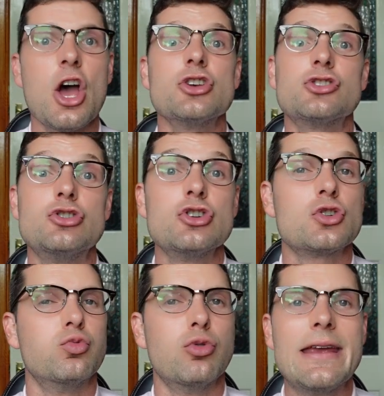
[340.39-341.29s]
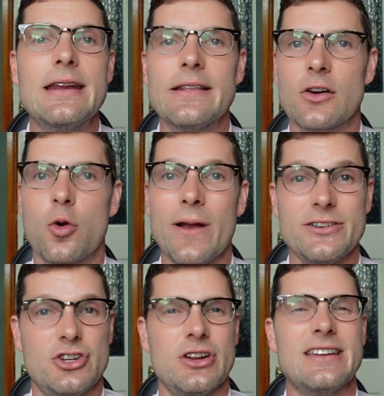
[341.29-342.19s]
So just reading the
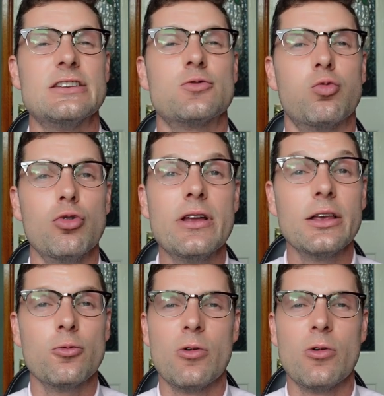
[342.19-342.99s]
question is really,